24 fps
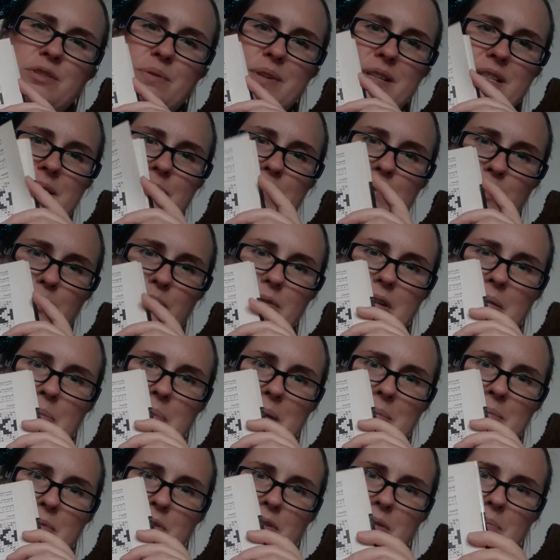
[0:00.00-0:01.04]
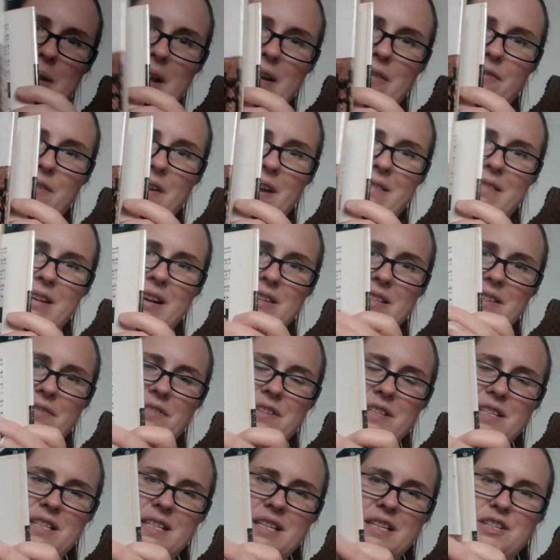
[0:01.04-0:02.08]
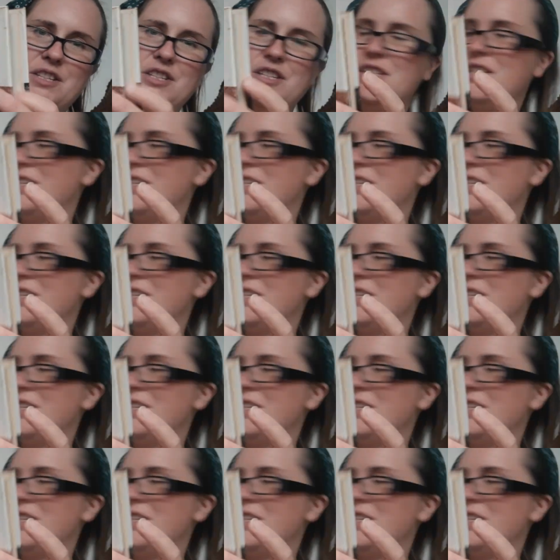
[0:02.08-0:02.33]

explore a bit more about fair art and different stitches